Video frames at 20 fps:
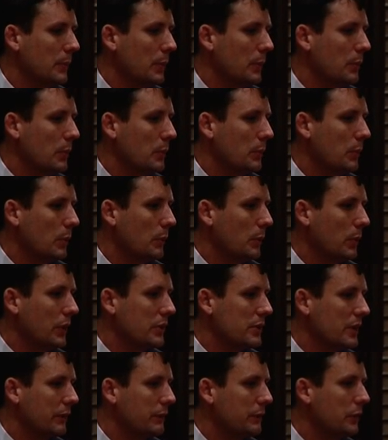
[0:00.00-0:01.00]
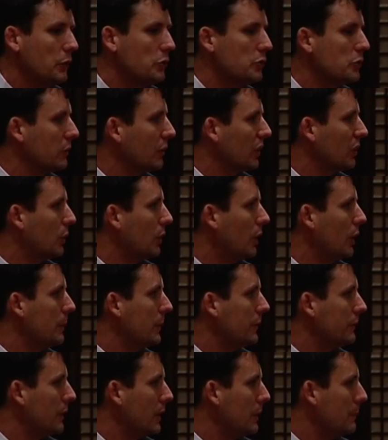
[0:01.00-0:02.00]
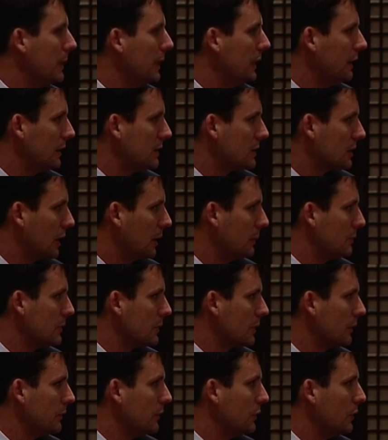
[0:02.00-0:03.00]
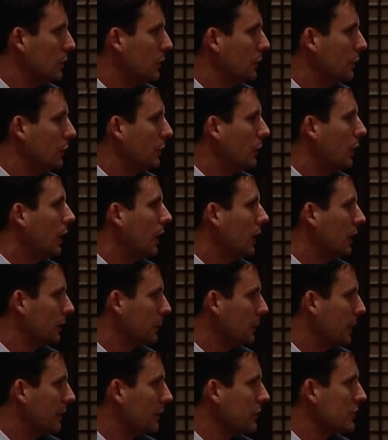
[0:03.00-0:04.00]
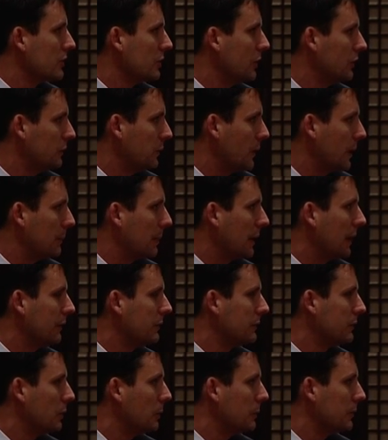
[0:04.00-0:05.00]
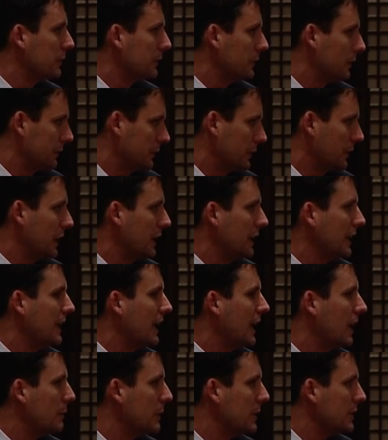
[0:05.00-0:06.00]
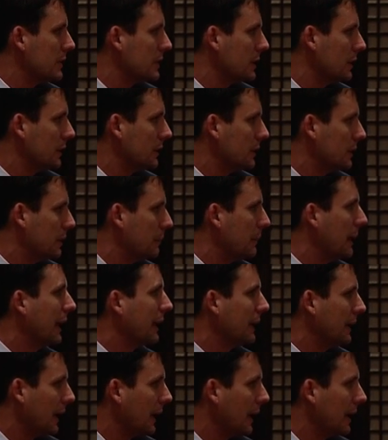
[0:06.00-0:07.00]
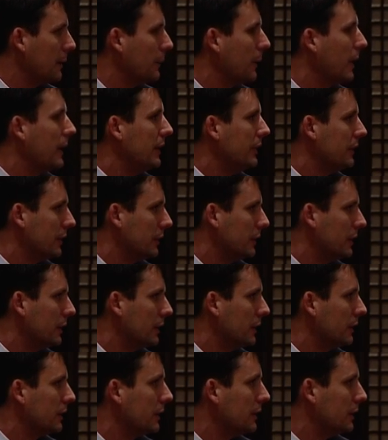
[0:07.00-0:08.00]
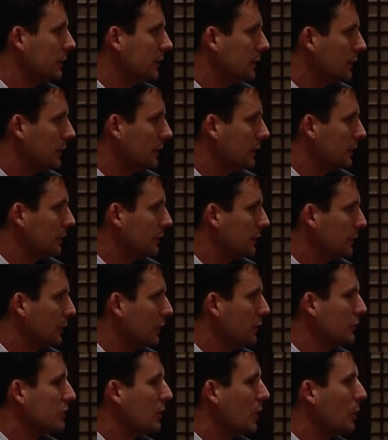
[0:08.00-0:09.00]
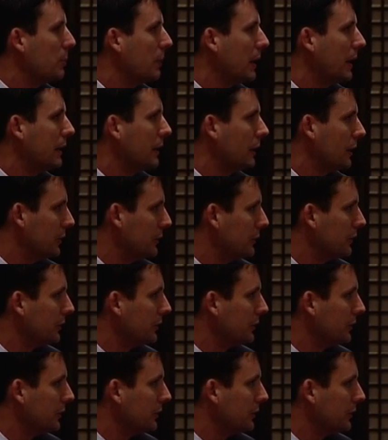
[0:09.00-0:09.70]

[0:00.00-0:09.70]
what, what does that future requirement really mean in terms of your your hardware and software platforms for, for the key elements, the the packet gateways and the the, the the control plane nodes?